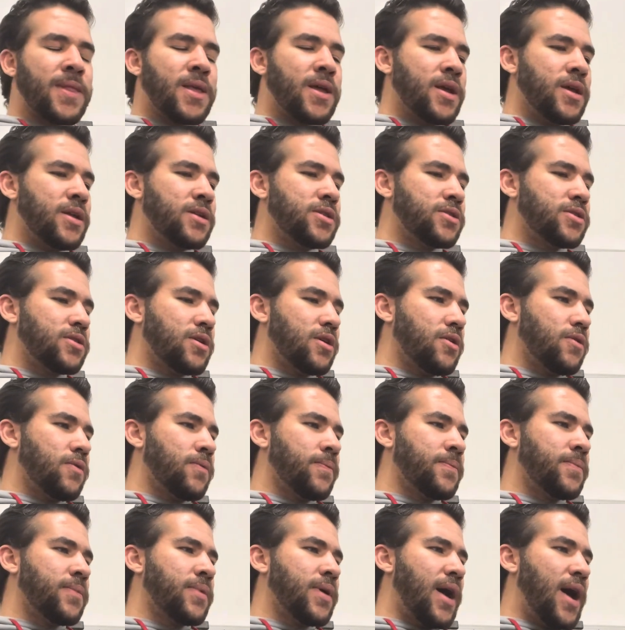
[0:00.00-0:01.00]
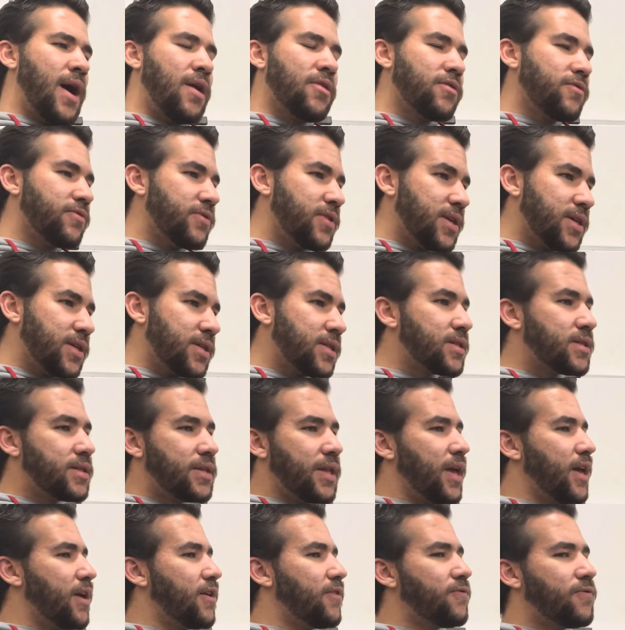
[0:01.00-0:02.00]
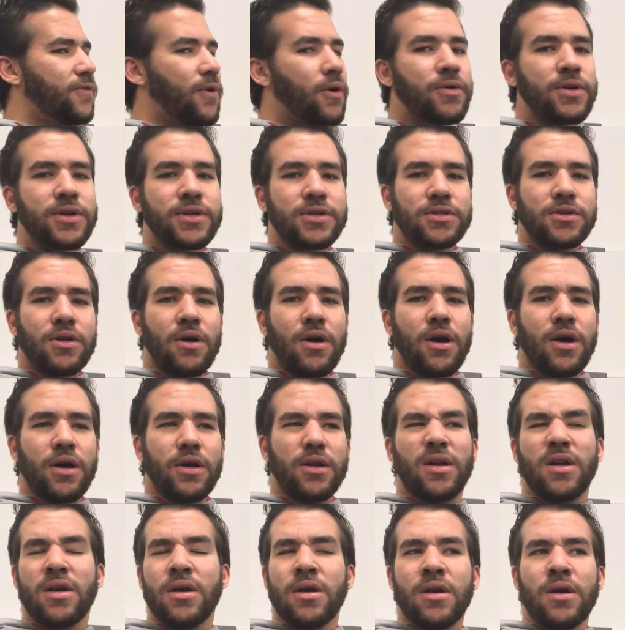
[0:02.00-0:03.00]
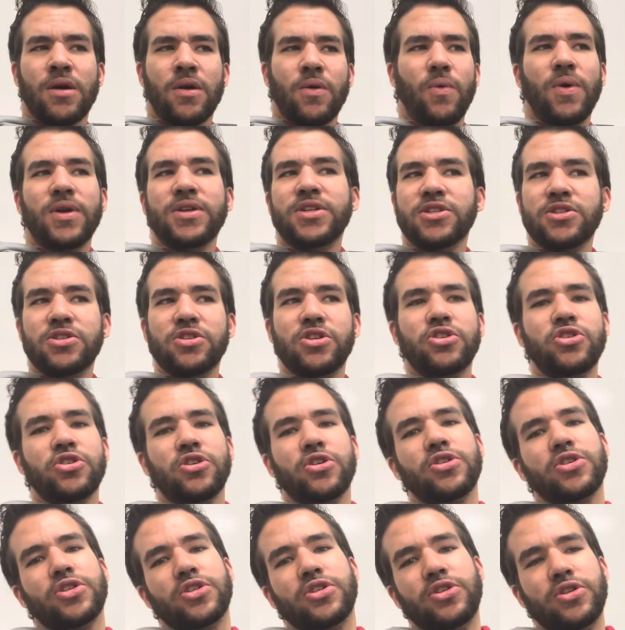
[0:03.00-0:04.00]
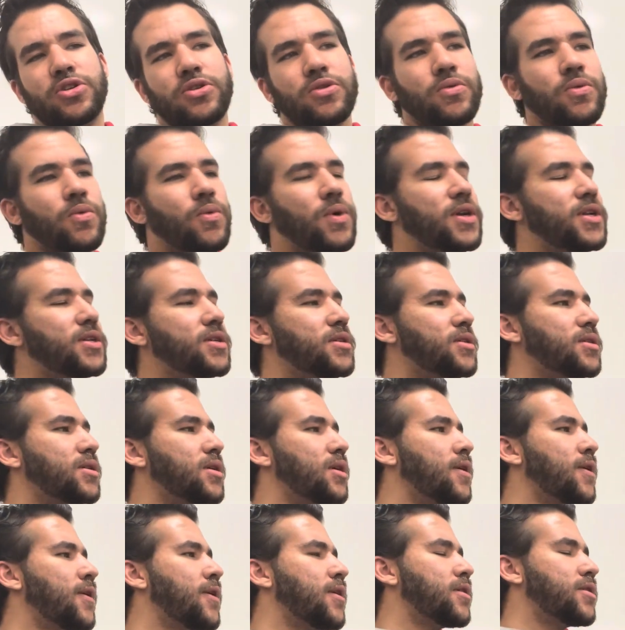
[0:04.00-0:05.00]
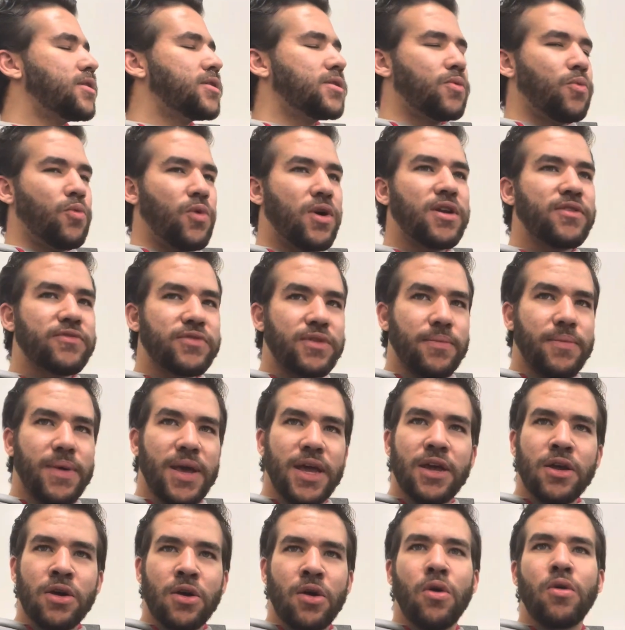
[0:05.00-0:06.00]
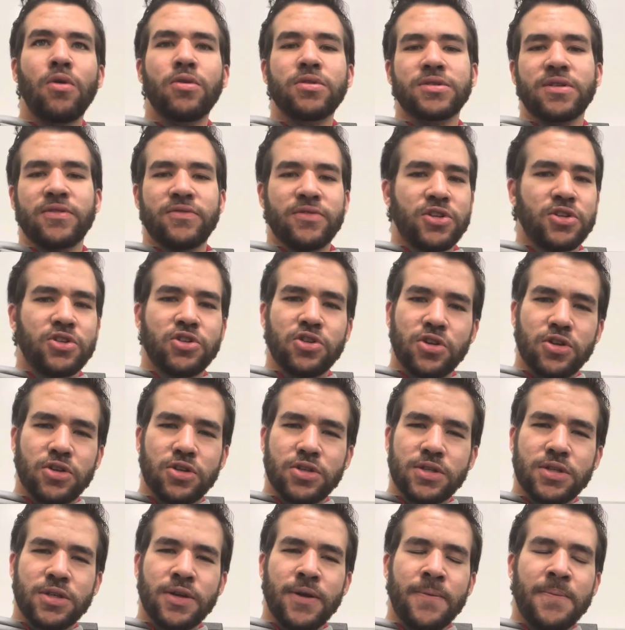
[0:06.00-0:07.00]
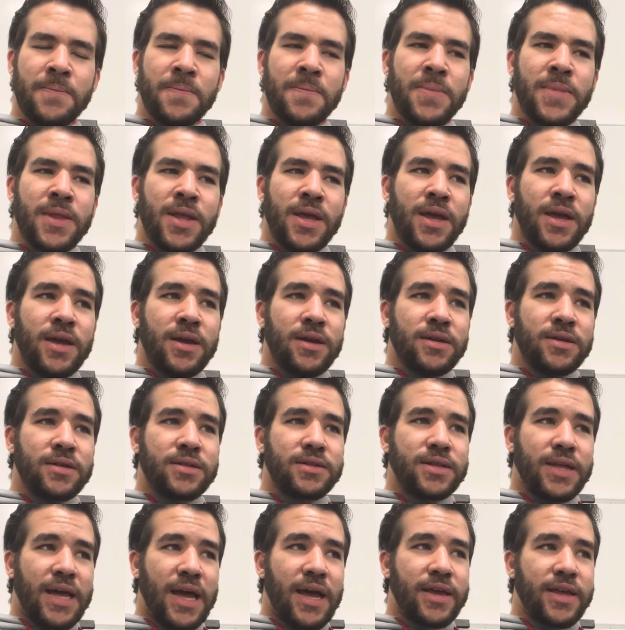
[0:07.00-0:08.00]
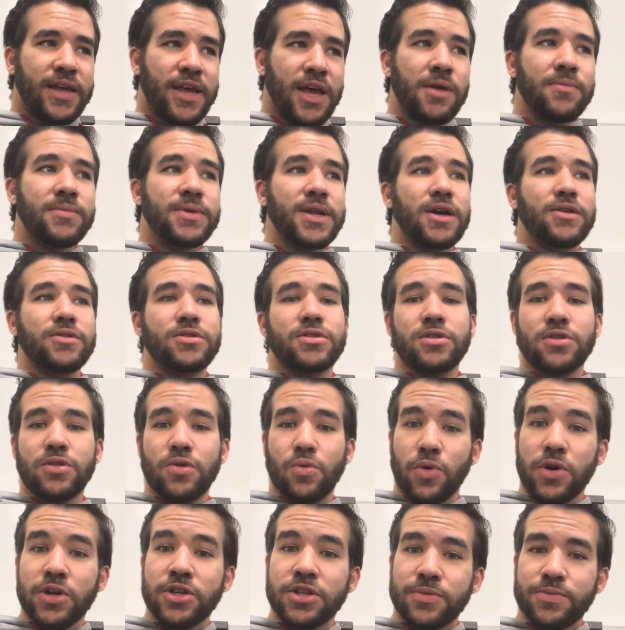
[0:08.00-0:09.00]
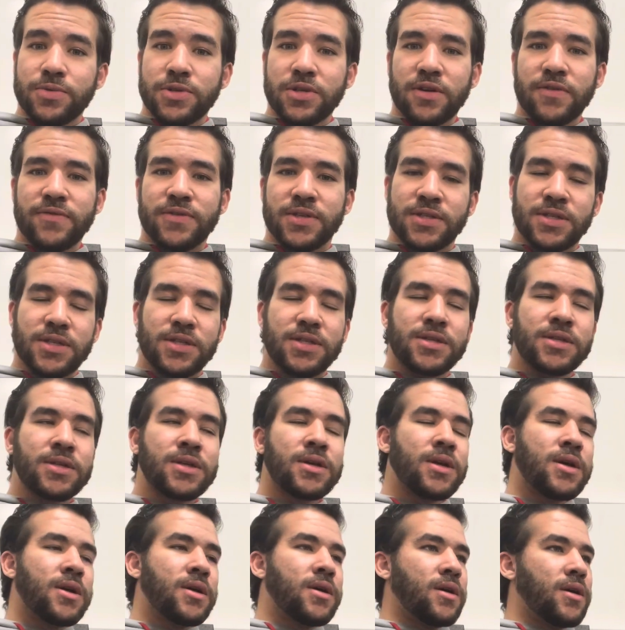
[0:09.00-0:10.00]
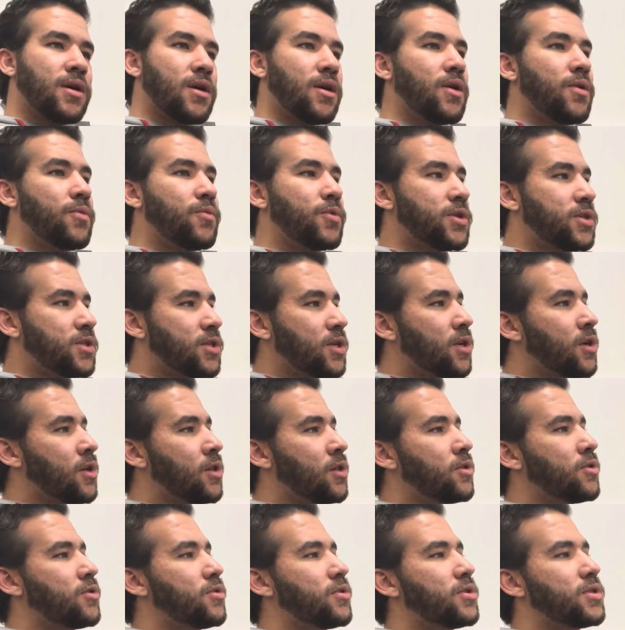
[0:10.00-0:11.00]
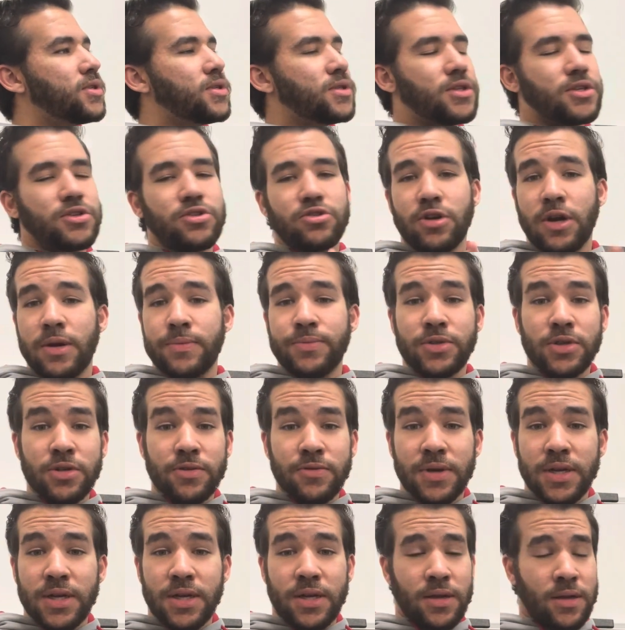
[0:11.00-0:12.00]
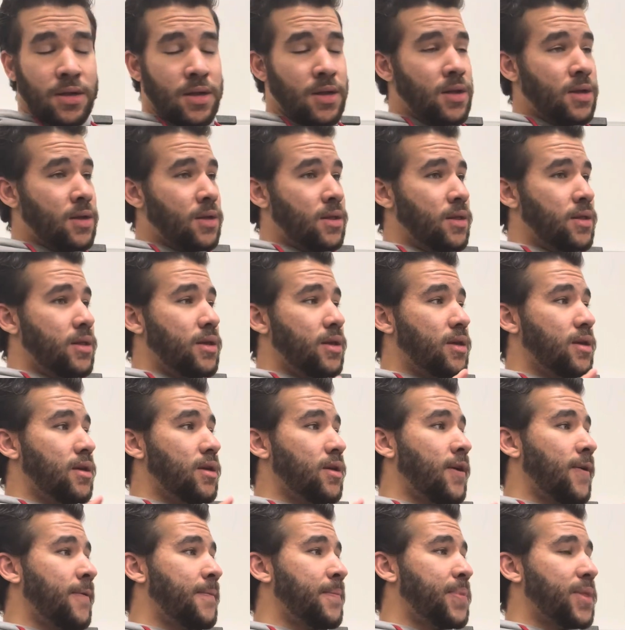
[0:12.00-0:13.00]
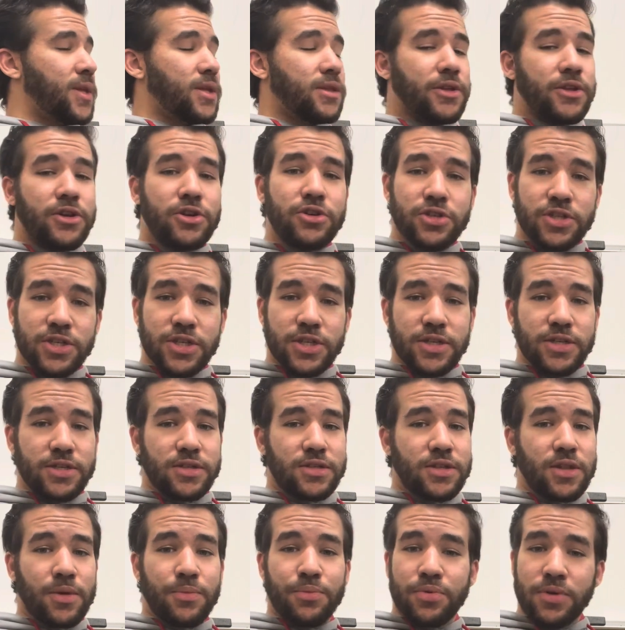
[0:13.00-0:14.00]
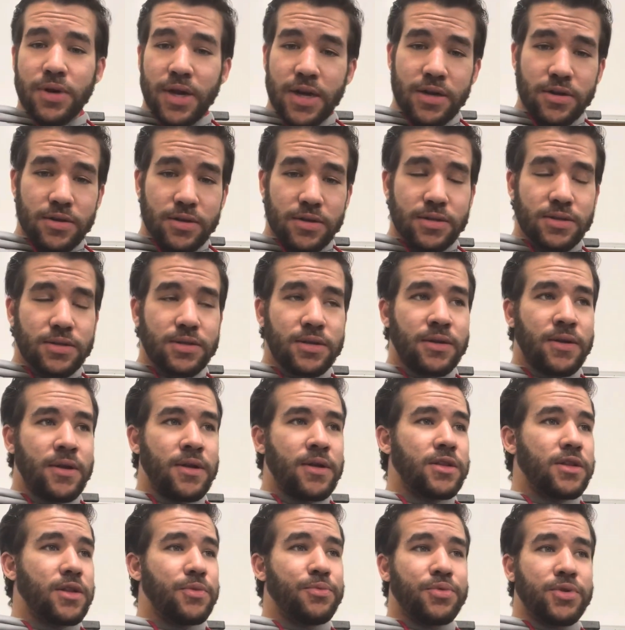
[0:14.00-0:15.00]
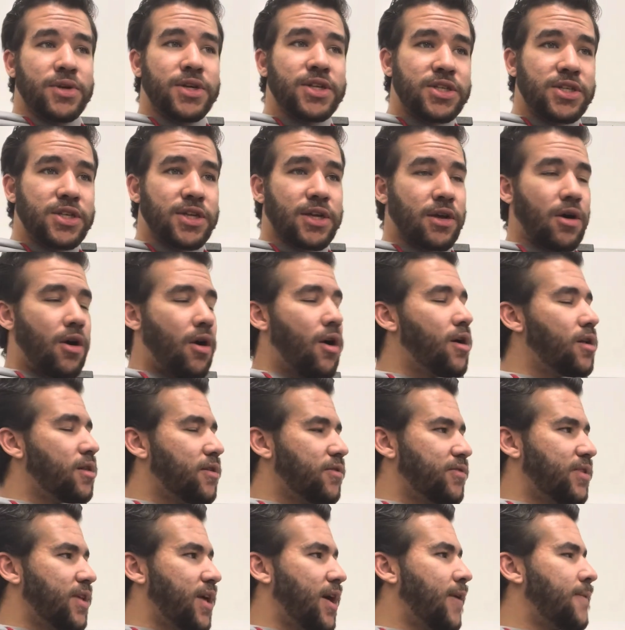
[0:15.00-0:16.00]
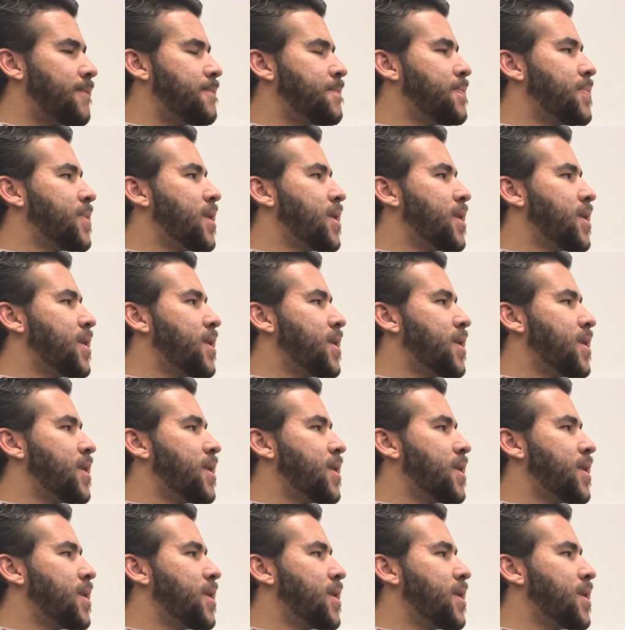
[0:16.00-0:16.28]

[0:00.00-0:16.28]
And so out of this, they focused on what does the church do? What is one of the main goals of the church? And that came down to the worship services, which includes the scripture reading, the liturgies, the prayers, the preaching, all of that.